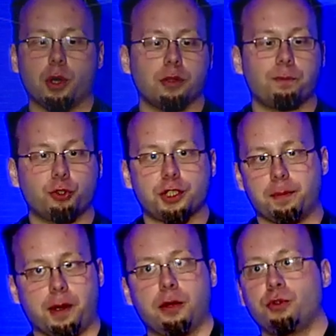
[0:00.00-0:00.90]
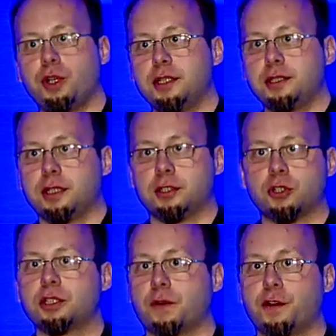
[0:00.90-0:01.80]
want to push the boundaries, it's
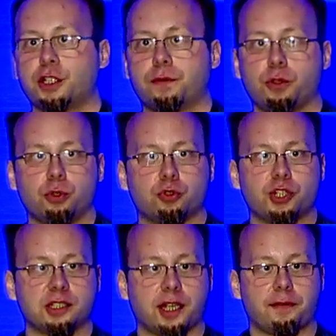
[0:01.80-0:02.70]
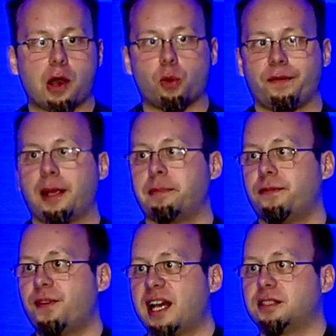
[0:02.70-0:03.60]
not sufficient for you to just have our VM be
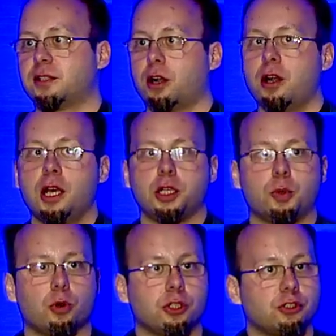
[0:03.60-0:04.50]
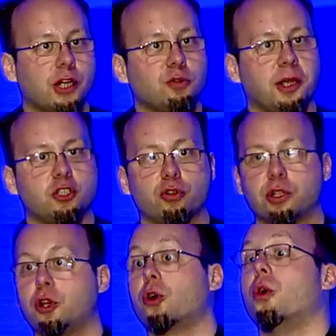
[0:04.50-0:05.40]
faster. You want to try to make sure
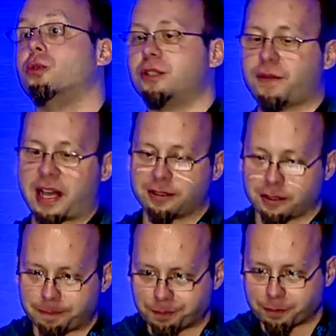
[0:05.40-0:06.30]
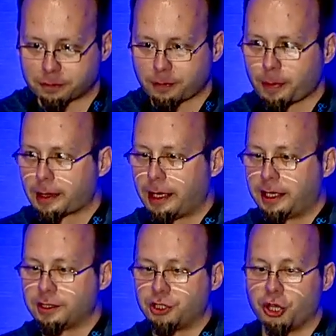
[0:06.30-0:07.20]
that your code is fast.
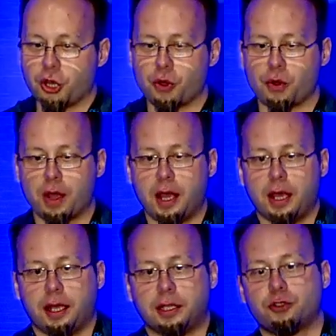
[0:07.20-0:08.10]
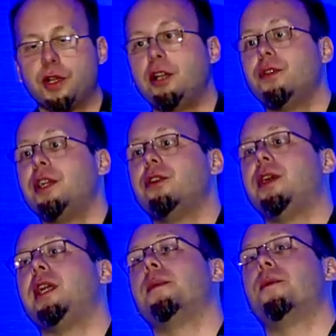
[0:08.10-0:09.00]
And so it's really, really,
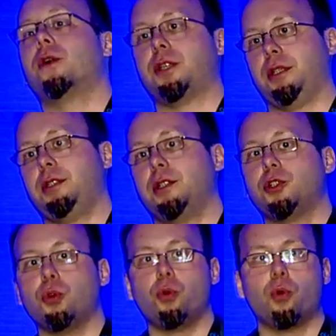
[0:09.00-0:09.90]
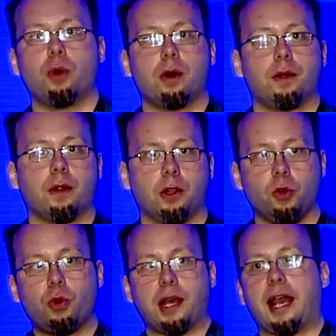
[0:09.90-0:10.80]
really important to
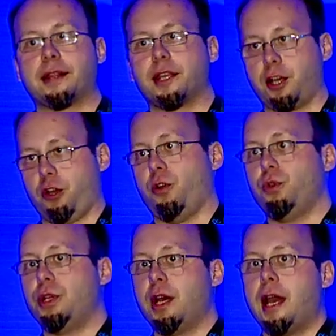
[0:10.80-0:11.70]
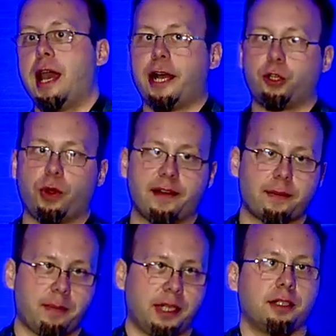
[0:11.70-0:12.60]
look at the code and to have a
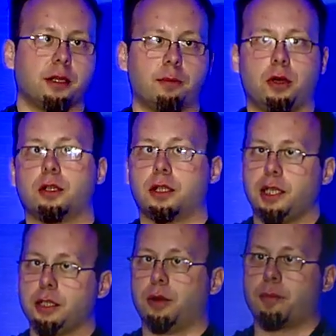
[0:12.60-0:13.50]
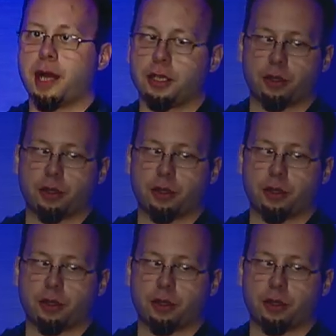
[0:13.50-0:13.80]
mental model in your mind, to